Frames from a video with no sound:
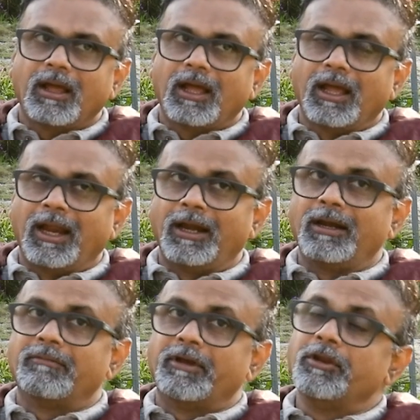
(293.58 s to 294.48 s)
And
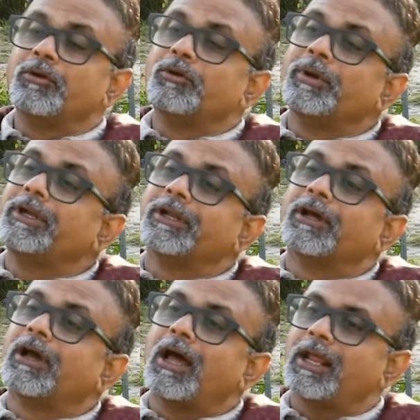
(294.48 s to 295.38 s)
when you do it in
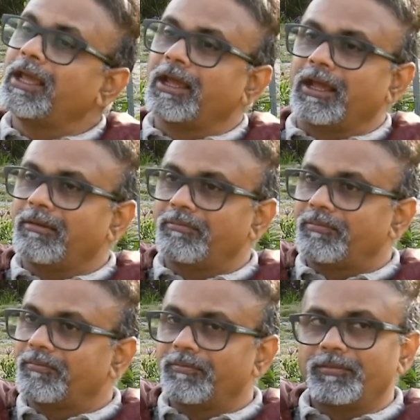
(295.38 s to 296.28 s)
a RIA,
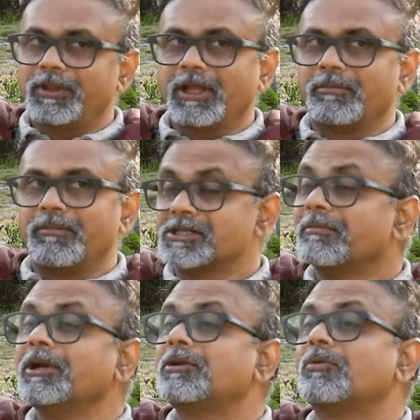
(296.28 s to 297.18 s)
the
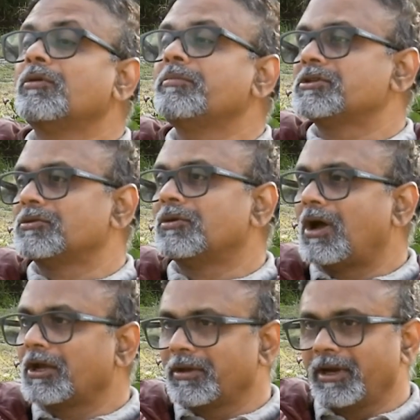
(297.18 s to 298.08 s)
measurement won't be so
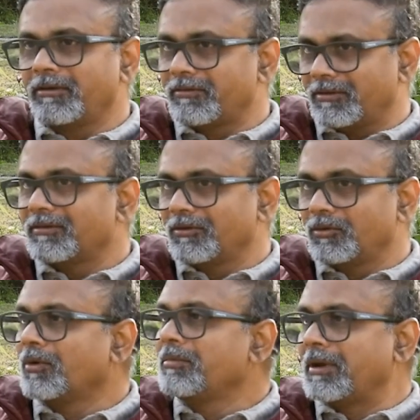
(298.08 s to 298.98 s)
accurate You
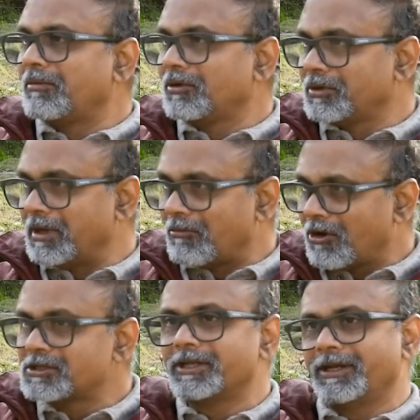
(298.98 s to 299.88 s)
won't be able to
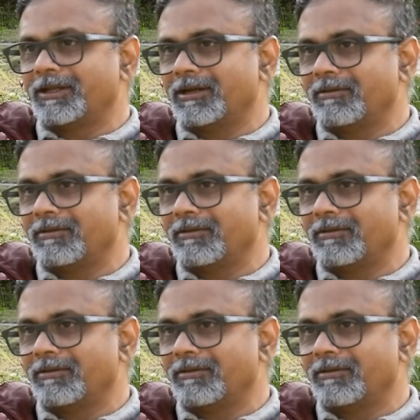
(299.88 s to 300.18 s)
demonstrate that.